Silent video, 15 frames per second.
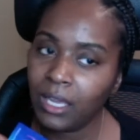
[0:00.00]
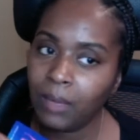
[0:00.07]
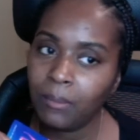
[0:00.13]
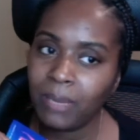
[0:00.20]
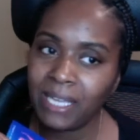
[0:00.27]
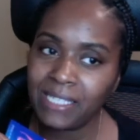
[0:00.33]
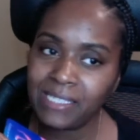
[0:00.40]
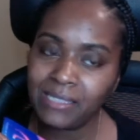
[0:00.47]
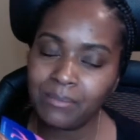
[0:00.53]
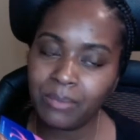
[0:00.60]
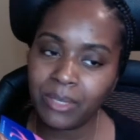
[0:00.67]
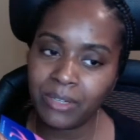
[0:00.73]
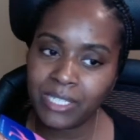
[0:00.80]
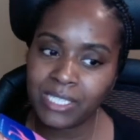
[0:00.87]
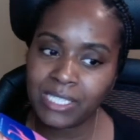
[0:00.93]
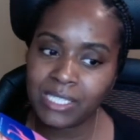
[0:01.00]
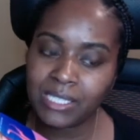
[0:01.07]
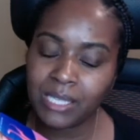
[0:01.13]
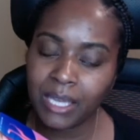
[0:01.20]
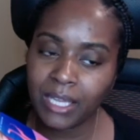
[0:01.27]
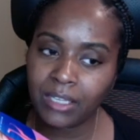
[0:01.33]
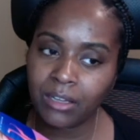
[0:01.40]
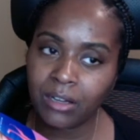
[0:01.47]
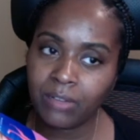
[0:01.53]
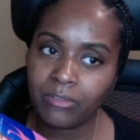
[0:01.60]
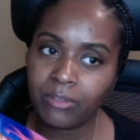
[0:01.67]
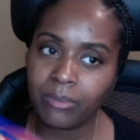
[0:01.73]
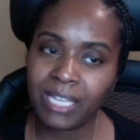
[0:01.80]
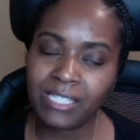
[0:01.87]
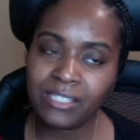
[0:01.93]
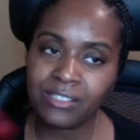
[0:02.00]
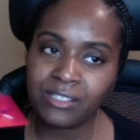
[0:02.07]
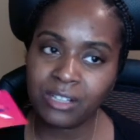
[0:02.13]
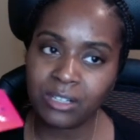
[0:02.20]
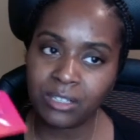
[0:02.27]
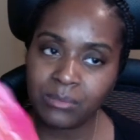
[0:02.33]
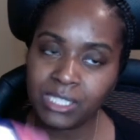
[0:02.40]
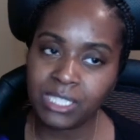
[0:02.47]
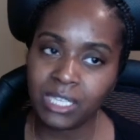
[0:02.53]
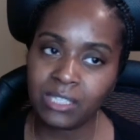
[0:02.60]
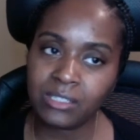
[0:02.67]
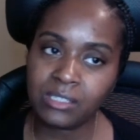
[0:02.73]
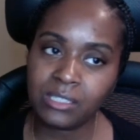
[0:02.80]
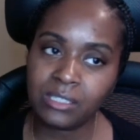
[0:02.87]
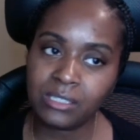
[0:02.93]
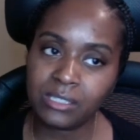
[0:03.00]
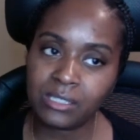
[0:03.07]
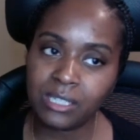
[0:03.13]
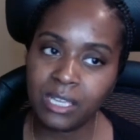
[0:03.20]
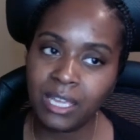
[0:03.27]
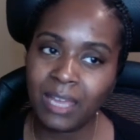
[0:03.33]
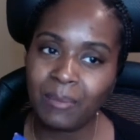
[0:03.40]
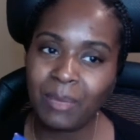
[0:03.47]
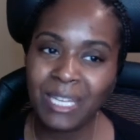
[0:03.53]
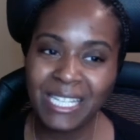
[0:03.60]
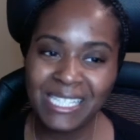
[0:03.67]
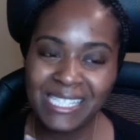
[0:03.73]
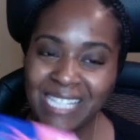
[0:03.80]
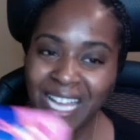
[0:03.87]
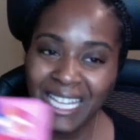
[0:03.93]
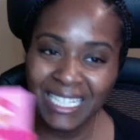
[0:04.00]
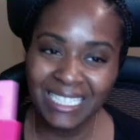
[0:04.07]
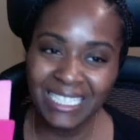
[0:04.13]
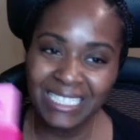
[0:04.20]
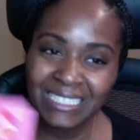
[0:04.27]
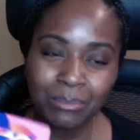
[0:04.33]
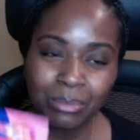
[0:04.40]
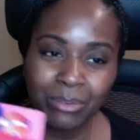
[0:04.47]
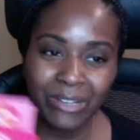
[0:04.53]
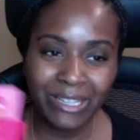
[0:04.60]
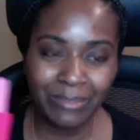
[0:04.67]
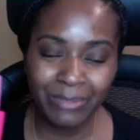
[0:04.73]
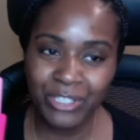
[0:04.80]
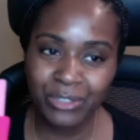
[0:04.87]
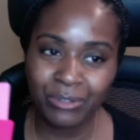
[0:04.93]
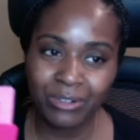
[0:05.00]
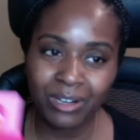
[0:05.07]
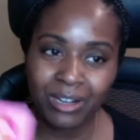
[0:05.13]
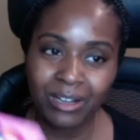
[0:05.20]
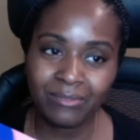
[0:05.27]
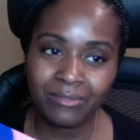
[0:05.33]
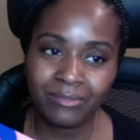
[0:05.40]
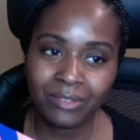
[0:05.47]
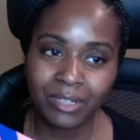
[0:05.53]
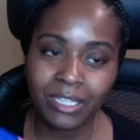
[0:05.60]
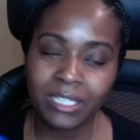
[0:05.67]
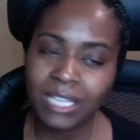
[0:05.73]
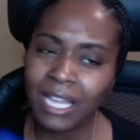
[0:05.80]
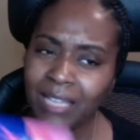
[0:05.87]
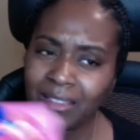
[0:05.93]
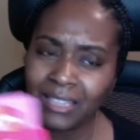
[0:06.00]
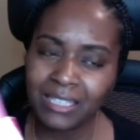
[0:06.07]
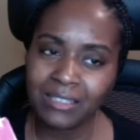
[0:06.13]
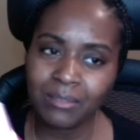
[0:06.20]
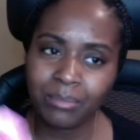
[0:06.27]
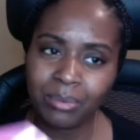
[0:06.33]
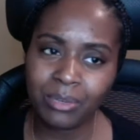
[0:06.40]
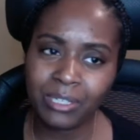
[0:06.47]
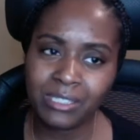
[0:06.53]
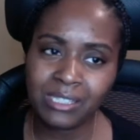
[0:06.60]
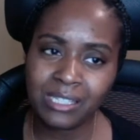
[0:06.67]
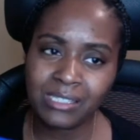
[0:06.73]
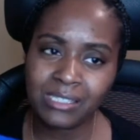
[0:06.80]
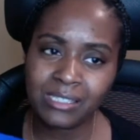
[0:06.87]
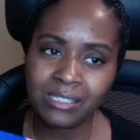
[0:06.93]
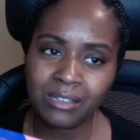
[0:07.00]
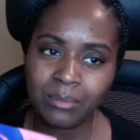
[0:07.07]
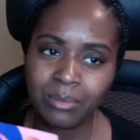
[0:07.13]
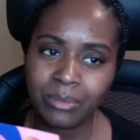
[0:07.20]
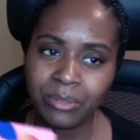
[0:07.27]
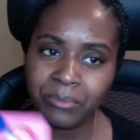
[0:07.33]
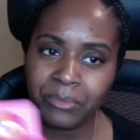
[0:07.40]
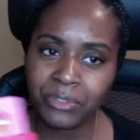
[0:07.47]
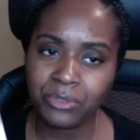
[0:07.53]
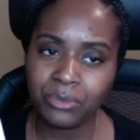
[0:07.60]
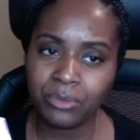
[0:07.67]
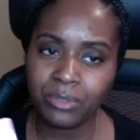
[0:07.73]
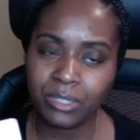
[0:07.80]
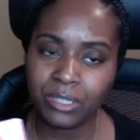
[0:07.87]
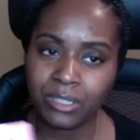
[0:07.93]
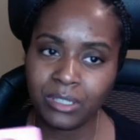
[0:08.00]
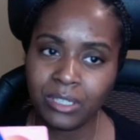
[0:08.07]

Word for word: by spirit to take an offer by circumstances. But it's not a, it's a premature offer. Not that the princesses are premature.